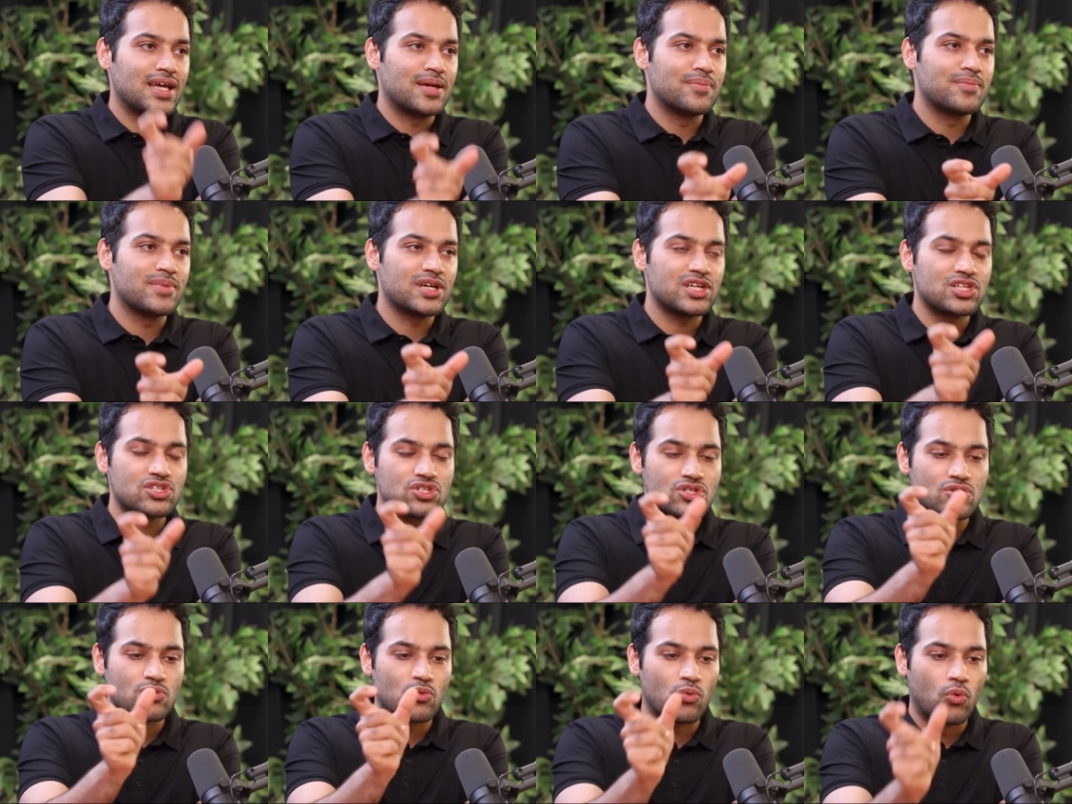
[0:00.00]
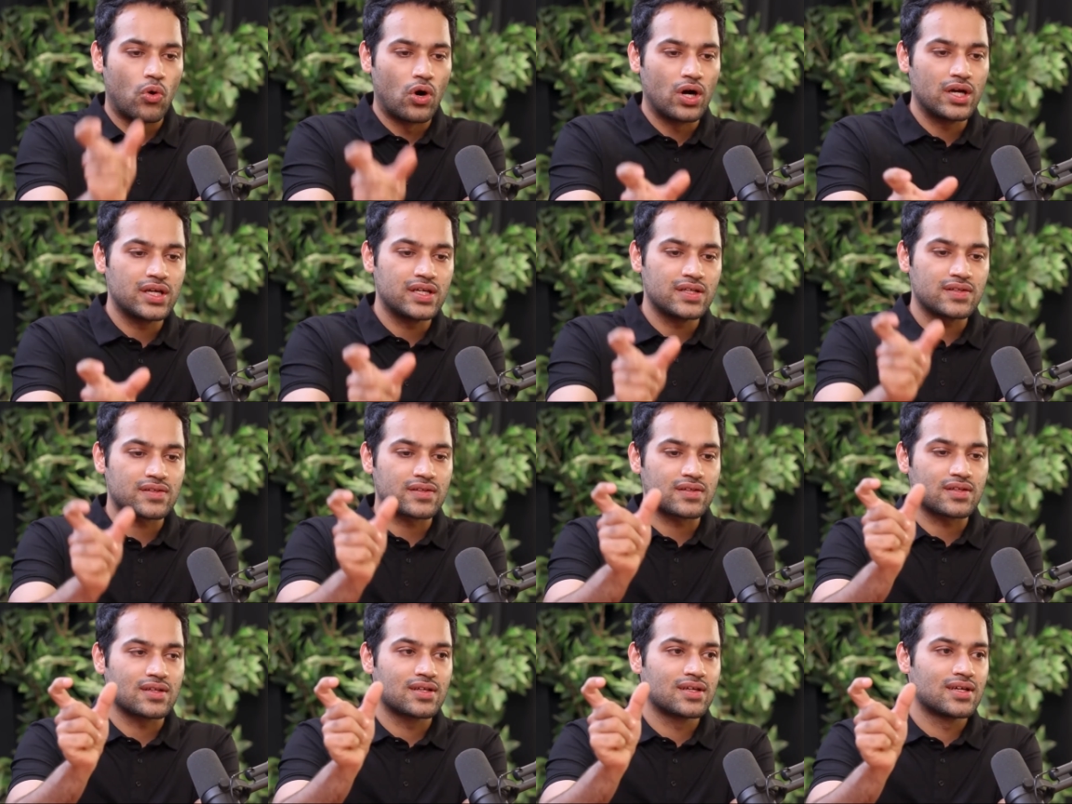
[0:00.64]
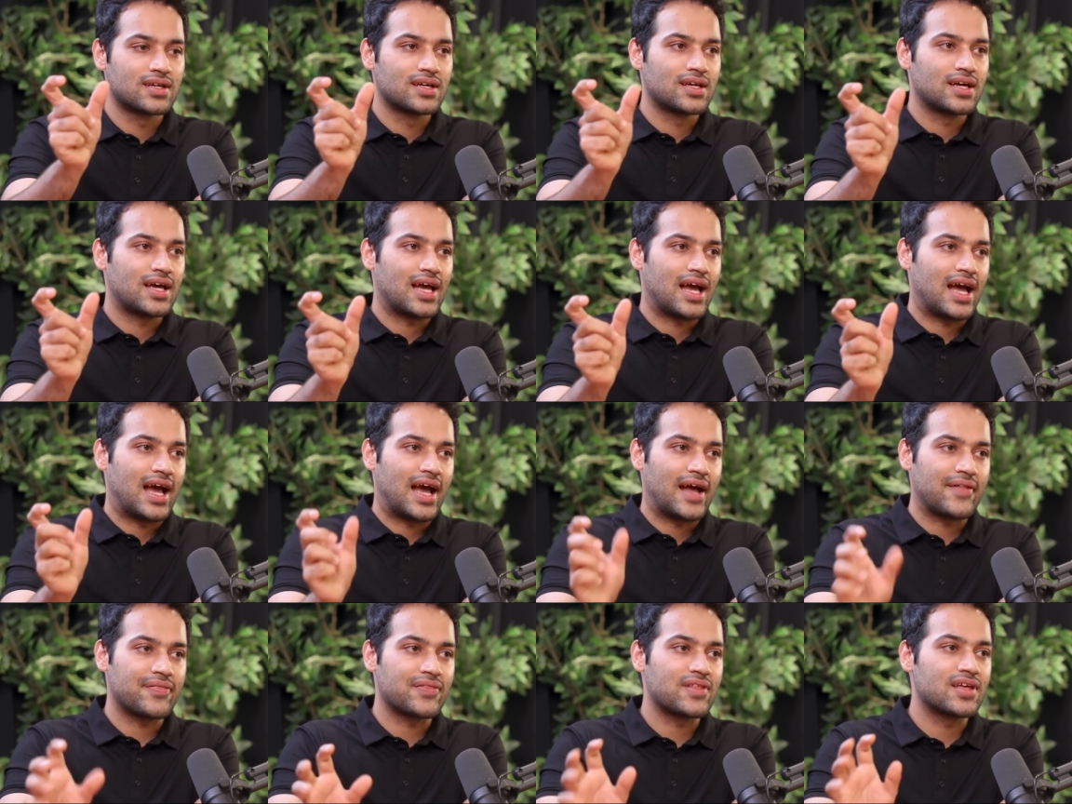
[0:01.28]
image voice
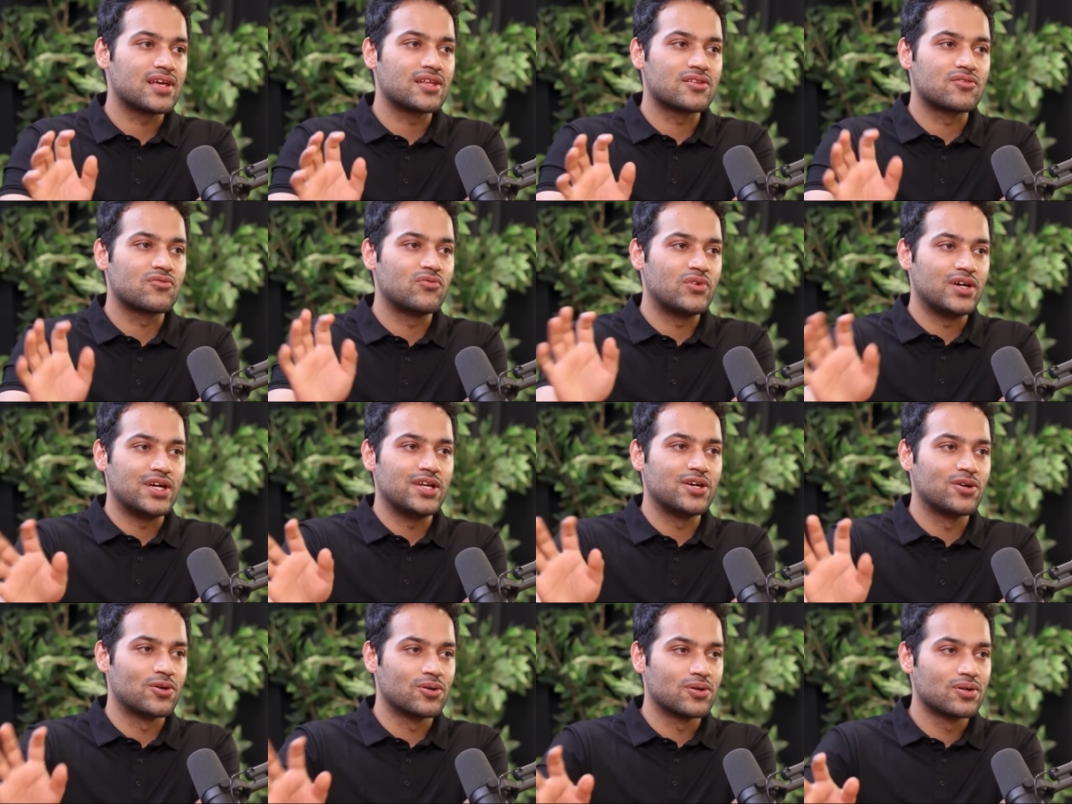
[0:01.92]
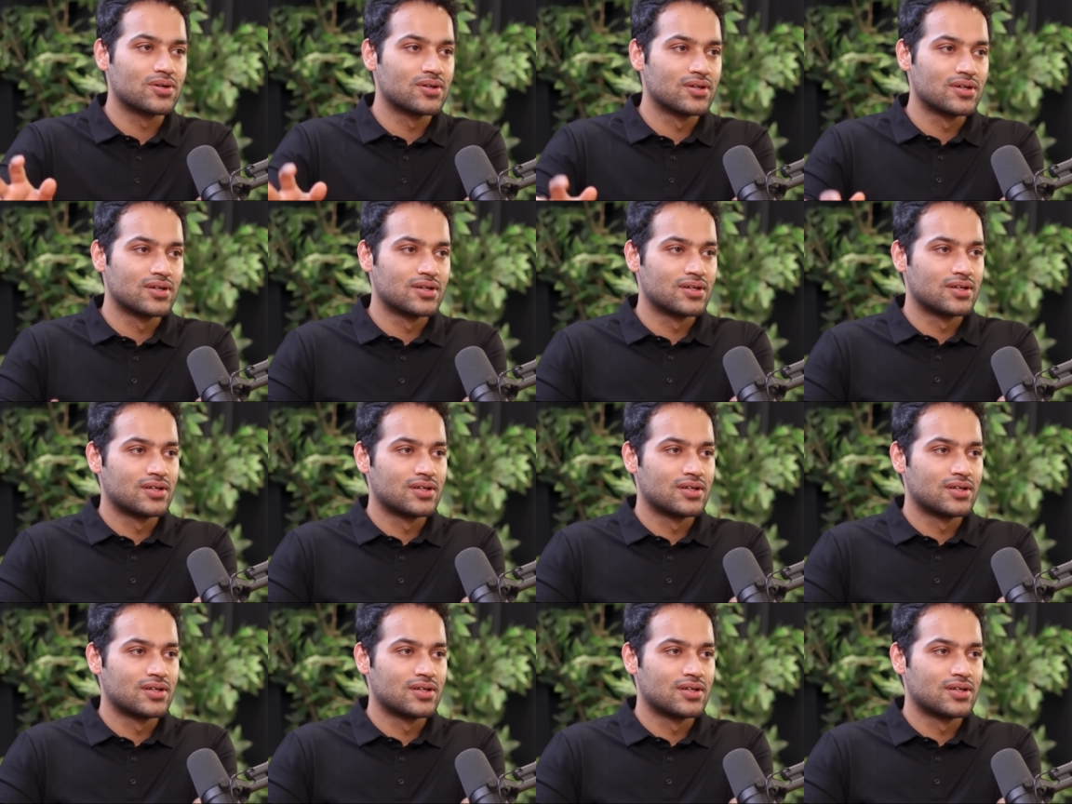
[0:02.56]
and his video